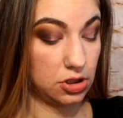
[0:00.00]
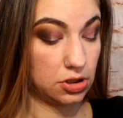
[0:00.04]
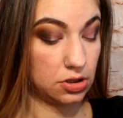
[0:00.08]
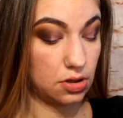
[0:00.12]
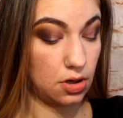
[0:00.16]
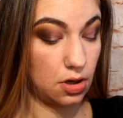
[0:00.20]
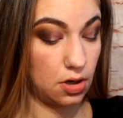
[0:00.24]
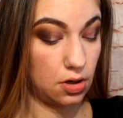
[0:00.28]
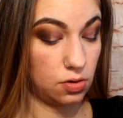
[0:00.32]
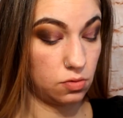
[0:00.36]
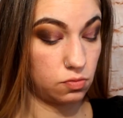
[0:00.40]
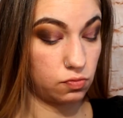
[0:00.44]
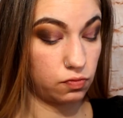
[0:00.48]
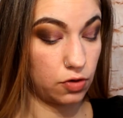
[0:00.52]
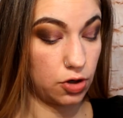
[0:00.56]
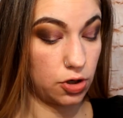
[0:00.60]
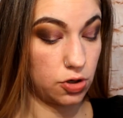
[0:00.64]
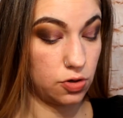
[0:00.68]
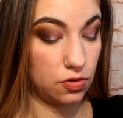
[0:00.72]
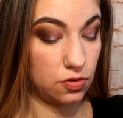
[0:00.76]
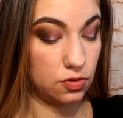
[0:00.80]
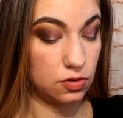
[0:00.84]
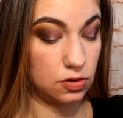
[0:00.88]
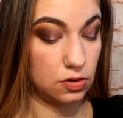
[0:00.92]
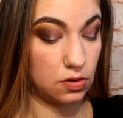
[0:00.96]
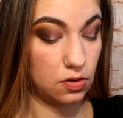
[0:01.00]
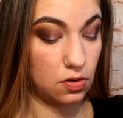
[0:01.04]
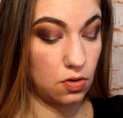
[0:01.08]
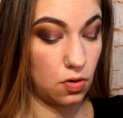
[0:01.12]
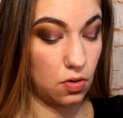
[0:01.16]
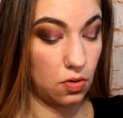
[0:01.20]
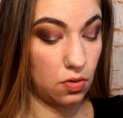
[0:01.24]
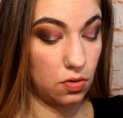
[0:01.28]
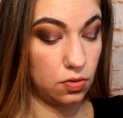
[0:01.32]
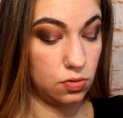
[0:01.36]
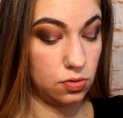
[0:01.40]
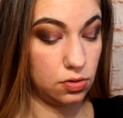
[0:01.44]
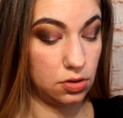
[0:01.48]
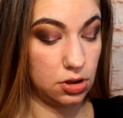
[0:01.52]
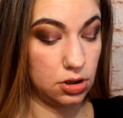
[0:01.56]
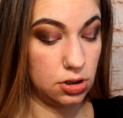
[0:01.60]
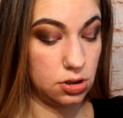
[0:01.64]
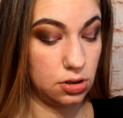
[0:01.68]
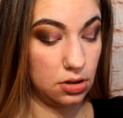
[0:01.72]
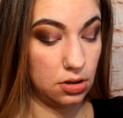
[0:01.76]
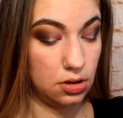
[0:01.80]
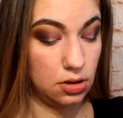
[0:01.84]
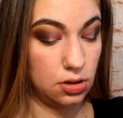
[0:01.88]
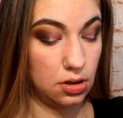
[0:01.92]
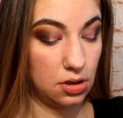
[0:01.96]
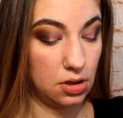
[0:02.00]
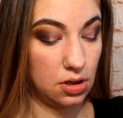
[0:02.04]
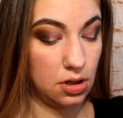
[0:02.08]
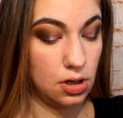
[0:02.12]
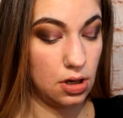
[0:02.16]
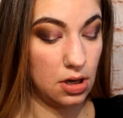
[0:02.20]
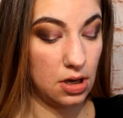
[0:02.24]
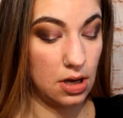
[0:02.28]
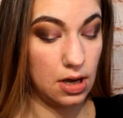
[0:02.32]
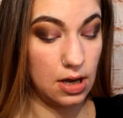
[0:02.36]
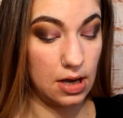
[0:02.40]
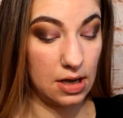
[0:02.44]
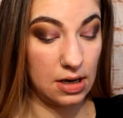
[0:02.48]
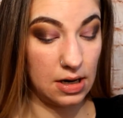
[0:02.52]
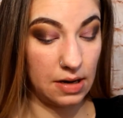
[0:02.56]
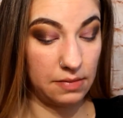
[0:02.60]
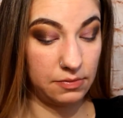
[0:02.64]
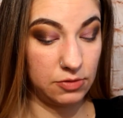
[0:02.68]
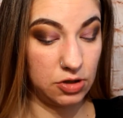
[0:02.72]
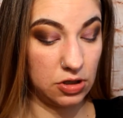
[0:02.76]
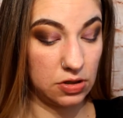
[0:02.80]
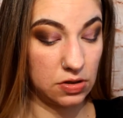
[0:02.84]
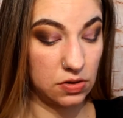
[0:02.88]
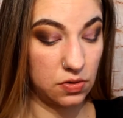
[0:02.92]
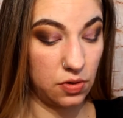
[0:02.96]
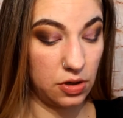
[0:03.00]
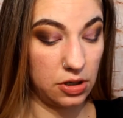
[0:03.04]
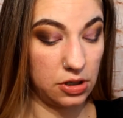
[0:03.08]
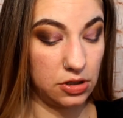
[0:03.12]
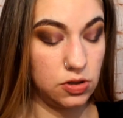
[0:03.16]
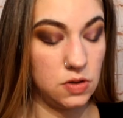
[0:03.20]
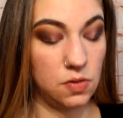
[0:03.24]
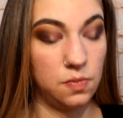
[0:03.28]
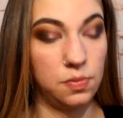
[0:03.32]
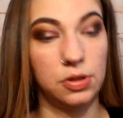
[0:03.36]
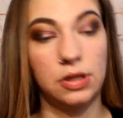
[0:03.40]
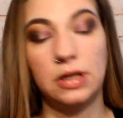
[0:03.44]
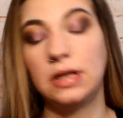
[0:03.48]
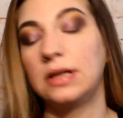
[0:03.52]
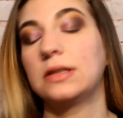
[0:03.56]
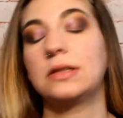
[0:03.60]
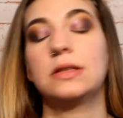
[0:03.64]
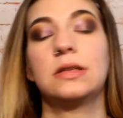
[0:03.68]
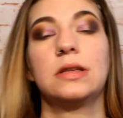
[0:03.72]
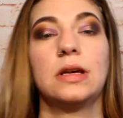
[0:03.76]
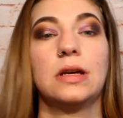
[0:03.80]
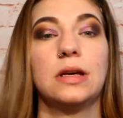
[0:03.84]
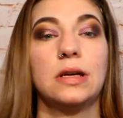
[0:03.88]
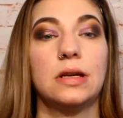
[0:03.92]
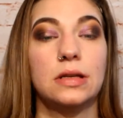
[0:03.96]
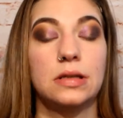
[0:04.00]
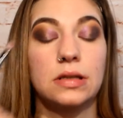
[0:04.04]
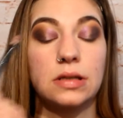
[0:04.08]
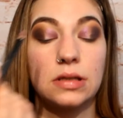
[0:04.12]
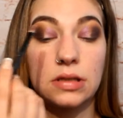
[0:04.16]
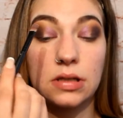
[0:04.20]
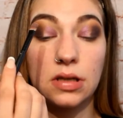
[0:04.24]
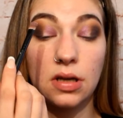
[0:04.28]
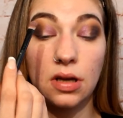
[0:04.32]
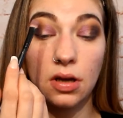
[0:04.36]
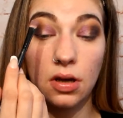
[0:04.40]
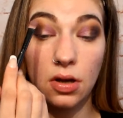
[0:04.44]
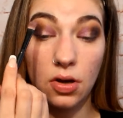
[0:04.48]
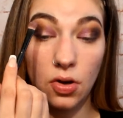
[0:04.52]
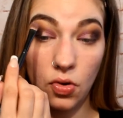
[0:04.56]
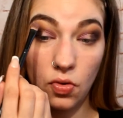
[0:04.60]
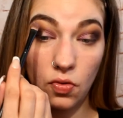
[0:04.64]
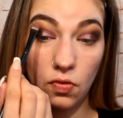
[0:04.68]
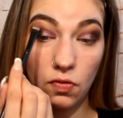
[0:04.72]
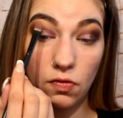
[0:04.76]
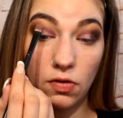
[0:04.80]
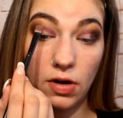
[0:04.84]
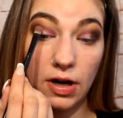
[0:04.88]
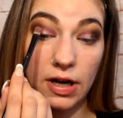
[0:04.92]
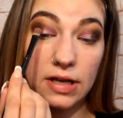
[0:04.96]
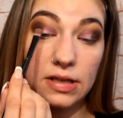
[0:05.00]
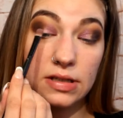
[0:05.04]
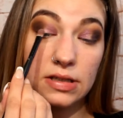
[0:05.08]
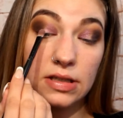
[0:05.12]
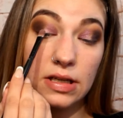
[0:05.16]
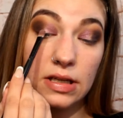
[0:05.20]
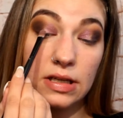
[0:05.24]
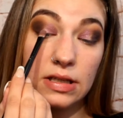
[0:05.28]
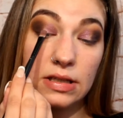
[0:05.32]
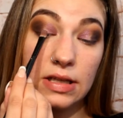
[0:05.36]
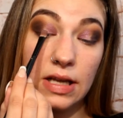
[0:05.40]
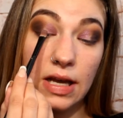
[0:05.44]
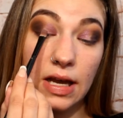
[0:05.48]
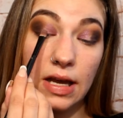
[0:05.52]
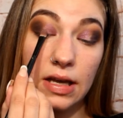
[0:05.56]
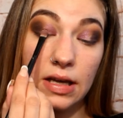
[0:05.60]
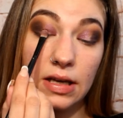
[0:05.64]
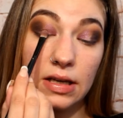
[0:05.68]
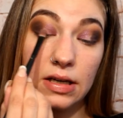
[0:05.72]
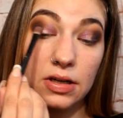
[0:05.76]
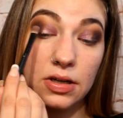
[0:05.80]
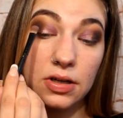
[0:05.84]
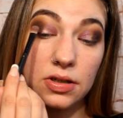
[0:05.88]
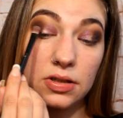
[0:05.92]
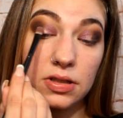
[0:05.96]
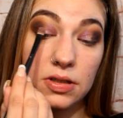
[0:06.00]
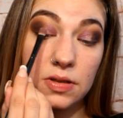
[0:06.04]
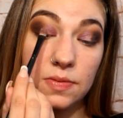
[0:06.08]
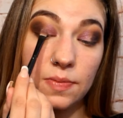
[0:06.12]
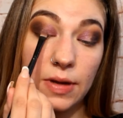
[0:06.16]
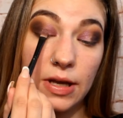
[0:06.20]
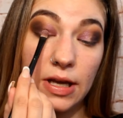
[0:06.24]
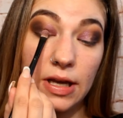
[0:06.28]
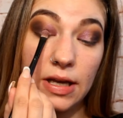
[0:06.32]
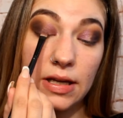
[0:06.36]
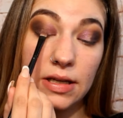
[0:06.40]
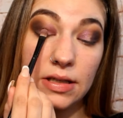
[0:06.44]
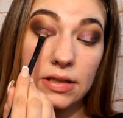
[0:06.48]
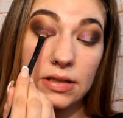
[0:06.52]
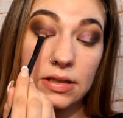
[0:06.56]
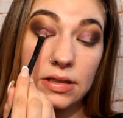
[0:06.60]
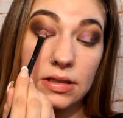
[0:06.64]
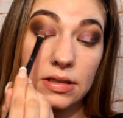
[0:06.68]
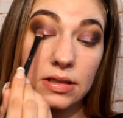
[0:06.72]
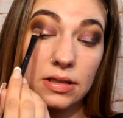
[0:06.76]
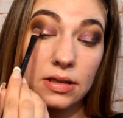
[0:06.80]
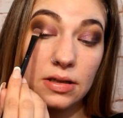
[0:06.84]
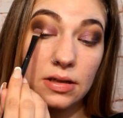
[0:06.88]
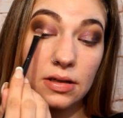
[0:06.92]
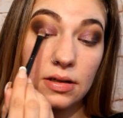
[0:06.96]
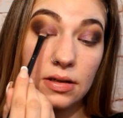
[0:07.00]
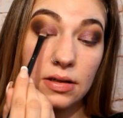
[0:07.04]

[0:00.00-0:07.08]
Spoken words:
is called Rose Gold. And I'm just going to place this right in the inner space.